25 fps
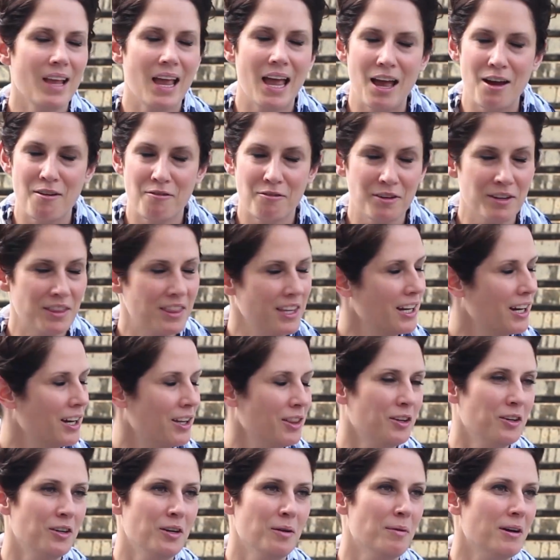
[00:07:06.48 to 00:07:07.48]
Everything I
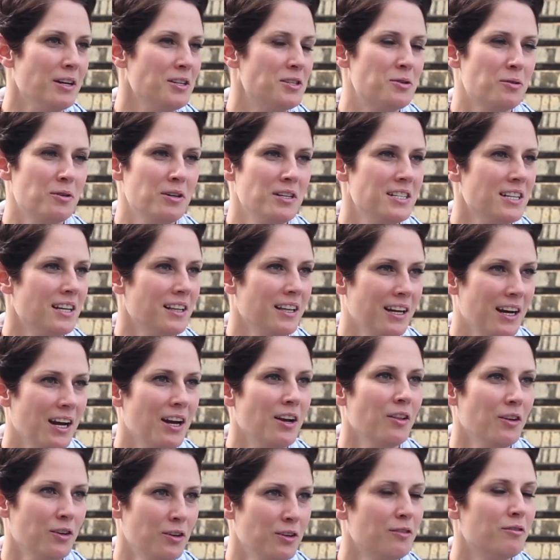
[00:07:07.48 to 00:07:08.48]
learned about storytelling, I
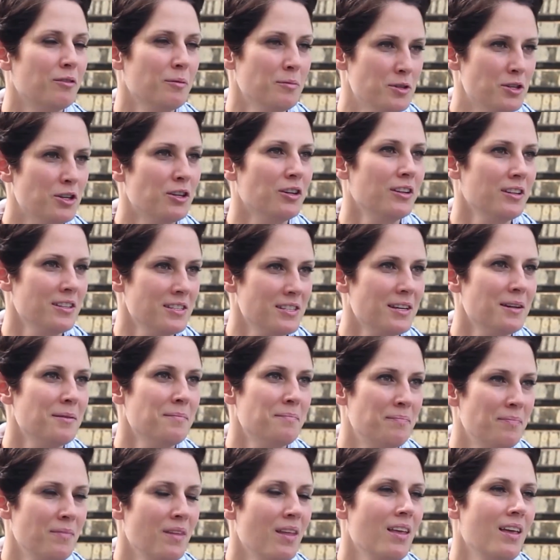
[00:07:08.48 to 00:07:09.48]
learned from
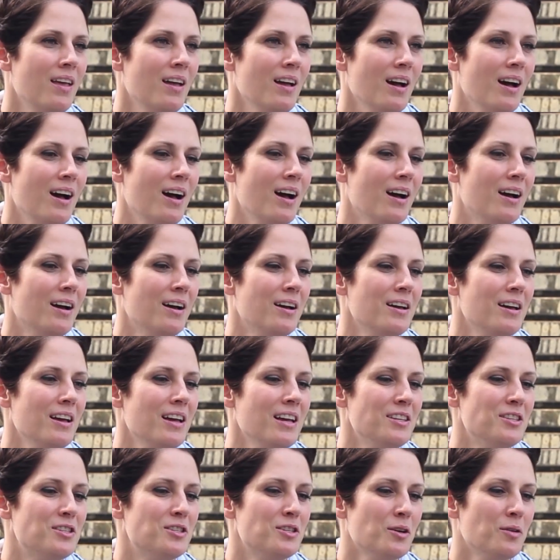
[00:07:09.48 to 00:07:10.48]
journalism.
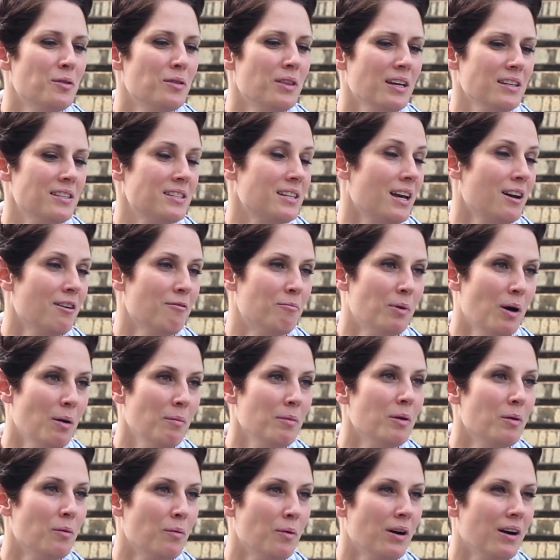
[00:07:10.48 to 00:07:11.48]
And so that's kind of brought
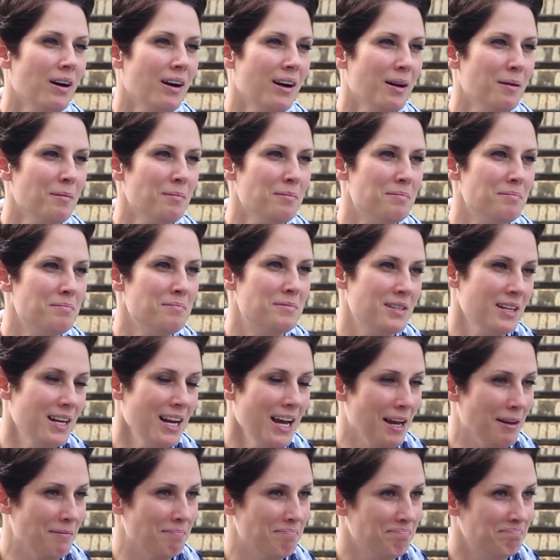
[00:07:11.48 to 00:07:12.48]
me to where I am today.